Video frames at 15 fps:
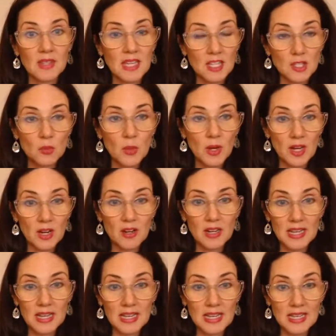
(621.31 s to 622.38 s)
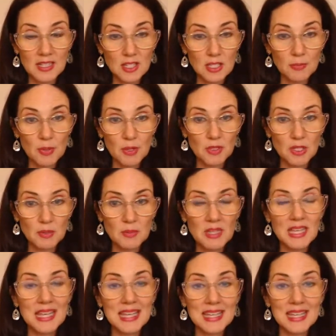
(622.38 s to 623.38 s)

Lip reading: is where it's supposed to be,